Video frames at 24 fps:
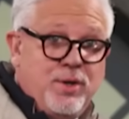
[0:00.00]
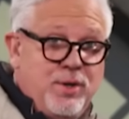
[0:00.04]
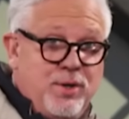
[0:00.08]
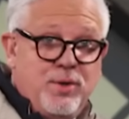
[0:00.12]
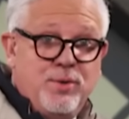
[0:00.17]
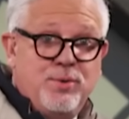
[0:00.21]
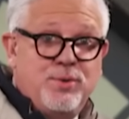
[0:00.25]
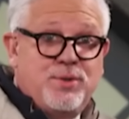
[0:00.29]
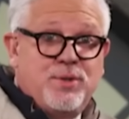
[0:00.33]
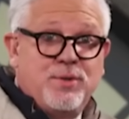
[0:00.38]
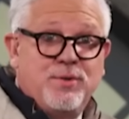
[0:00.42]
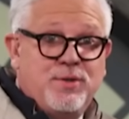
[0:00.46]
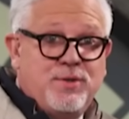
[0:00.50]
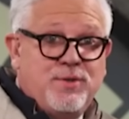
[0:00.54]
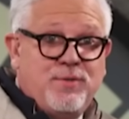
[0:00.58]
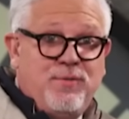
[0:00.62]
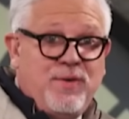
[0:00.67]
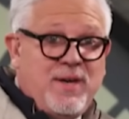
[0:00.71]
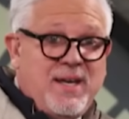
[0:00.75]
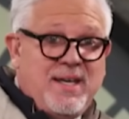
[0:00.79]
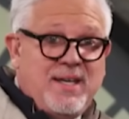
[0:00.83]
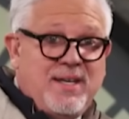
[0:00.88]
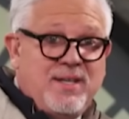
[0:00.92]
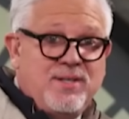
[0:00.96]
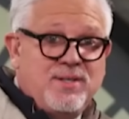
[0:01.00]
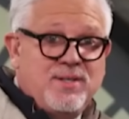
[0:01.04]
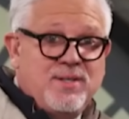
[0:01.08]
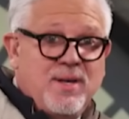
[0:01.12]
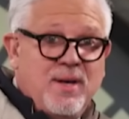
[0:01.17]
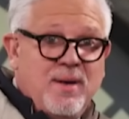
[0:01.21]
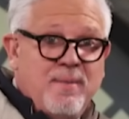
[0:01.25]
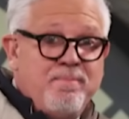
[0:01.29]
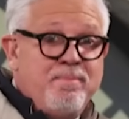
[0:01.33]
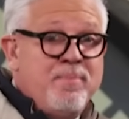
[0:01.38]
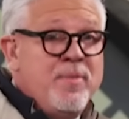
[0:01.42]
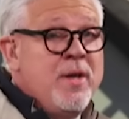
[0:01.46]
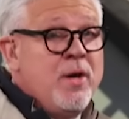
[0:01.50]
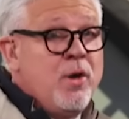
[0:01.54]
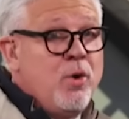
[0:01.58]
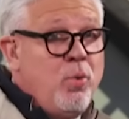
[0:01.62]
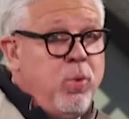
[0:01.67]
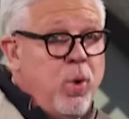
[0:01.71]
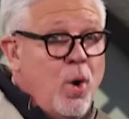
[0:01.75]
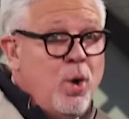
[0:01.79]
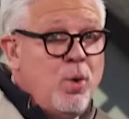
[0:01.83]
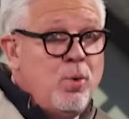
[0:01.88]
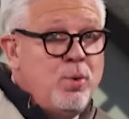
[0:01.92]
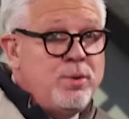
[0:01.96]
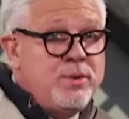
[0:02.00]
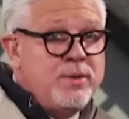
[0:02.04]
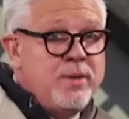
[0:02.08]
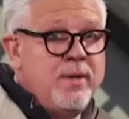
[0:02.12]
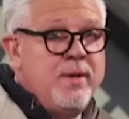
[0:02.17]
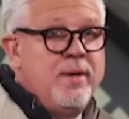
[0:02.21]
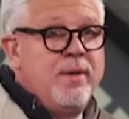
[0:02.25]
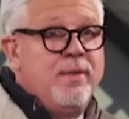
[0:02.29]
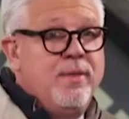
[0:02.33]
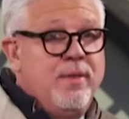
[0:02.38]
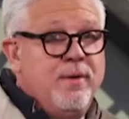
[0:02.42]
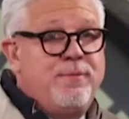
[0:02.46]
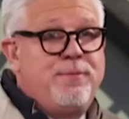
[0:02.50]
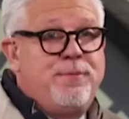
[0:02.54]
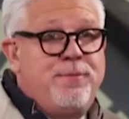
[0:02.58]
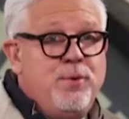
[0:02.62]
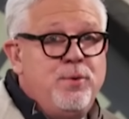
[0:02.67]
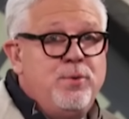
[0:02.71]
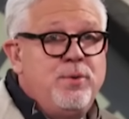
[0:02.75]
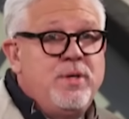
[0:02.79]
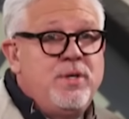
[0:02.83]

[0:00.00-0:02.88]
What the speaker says: User's fees, quote, the Food